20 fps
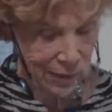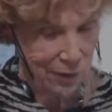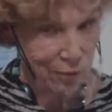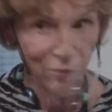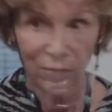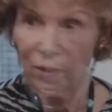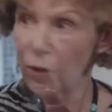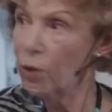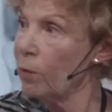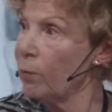
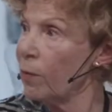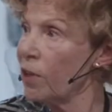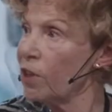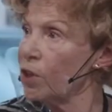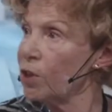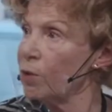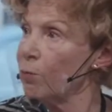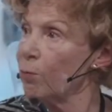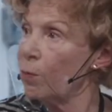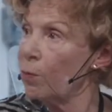very much
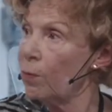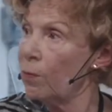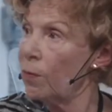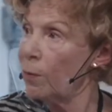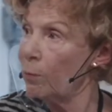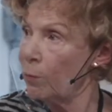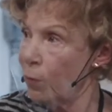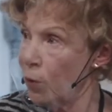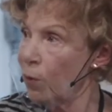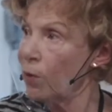
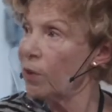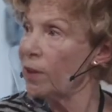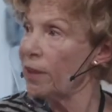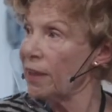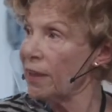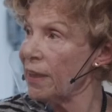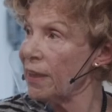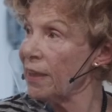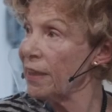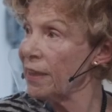
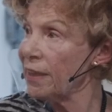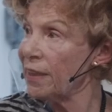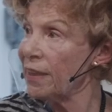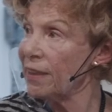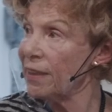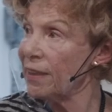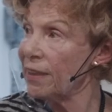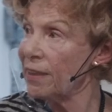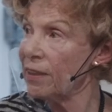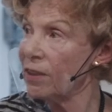important, and I
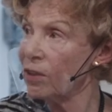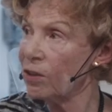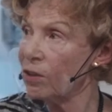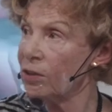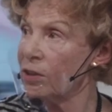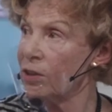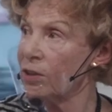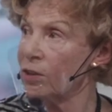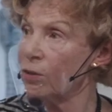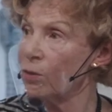think
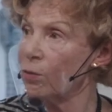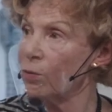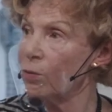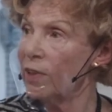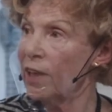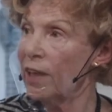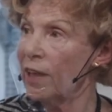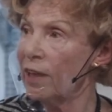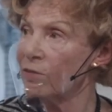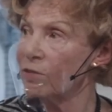also we
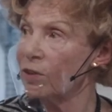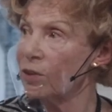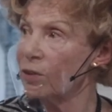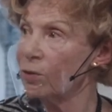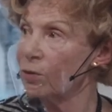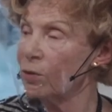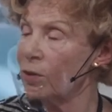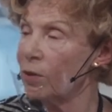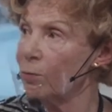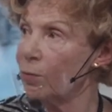have
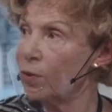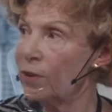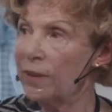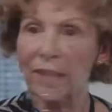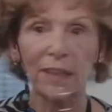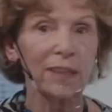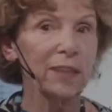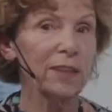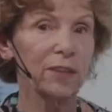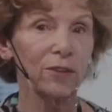to bring
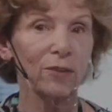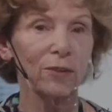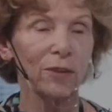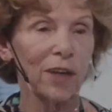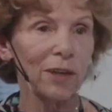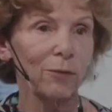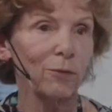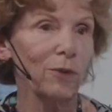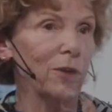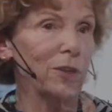in, or
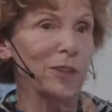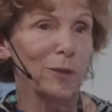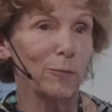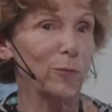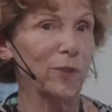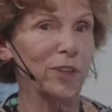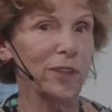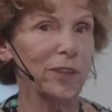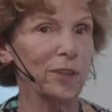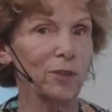I want to
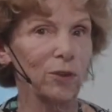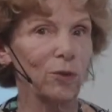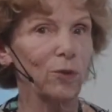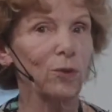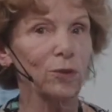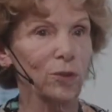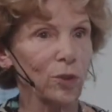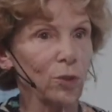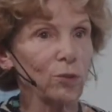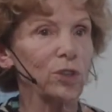bring in, the
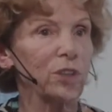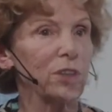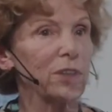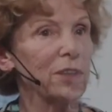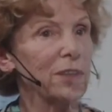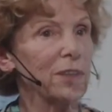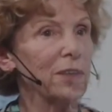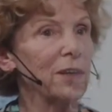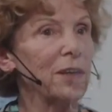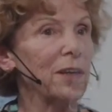whole
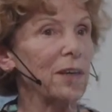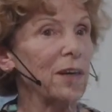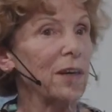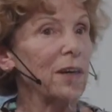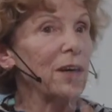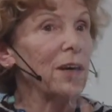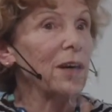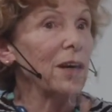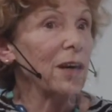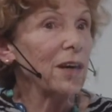notion
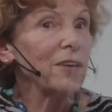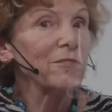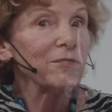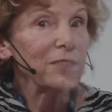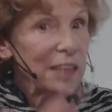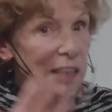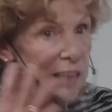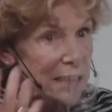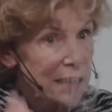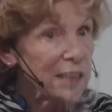of
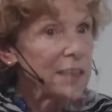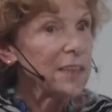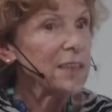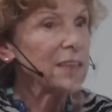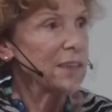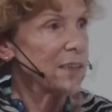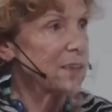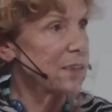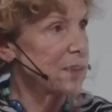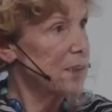
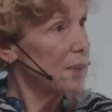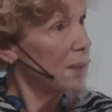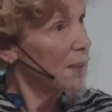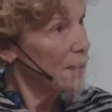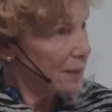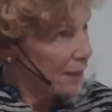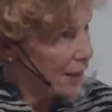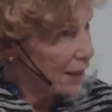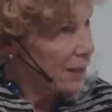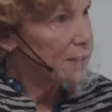Canadian
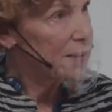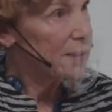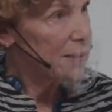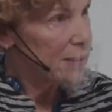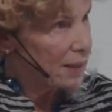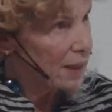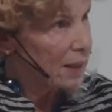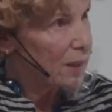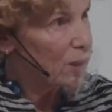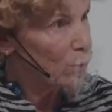
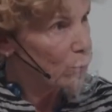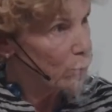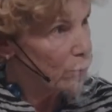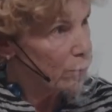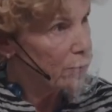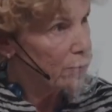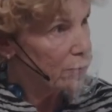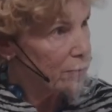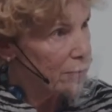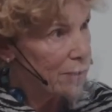landscape,
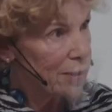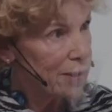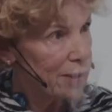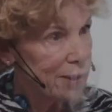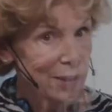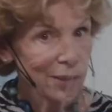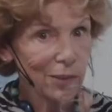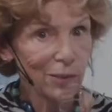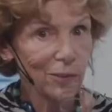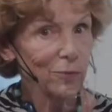
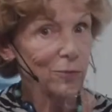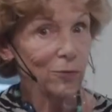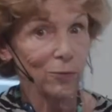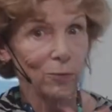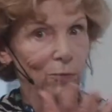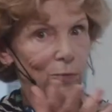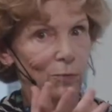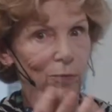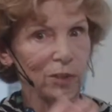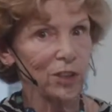
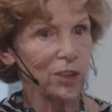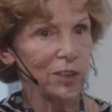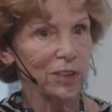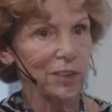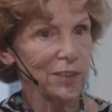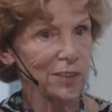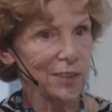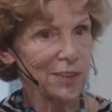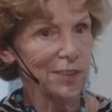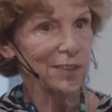which
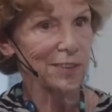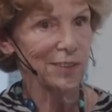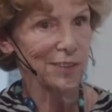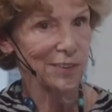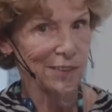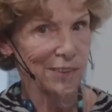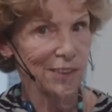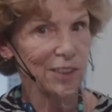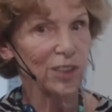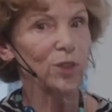is
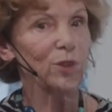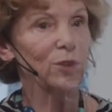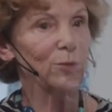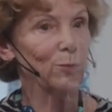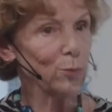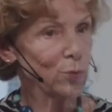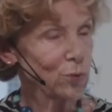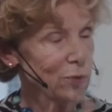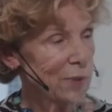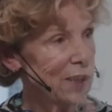this
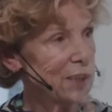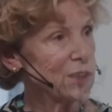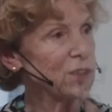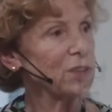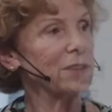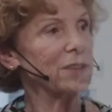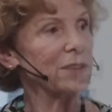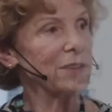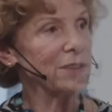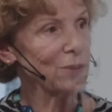brush,
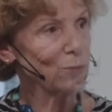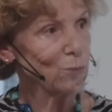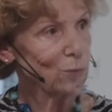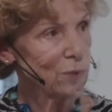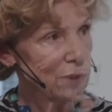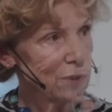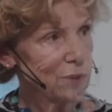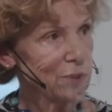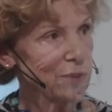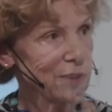this
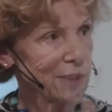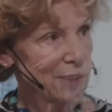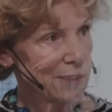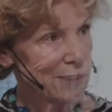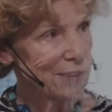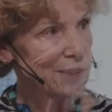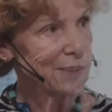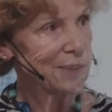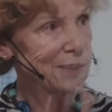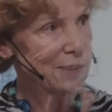
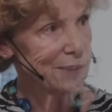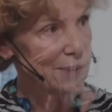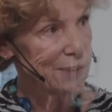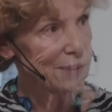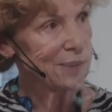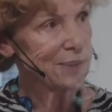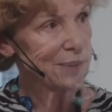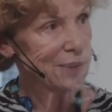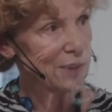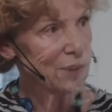wilderness,
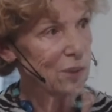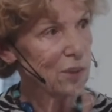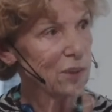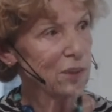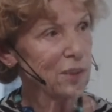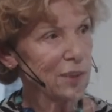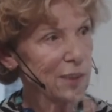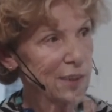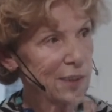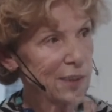is it
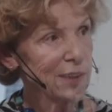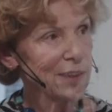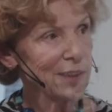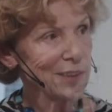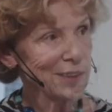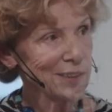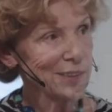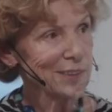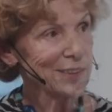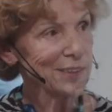not?
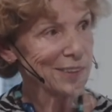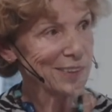And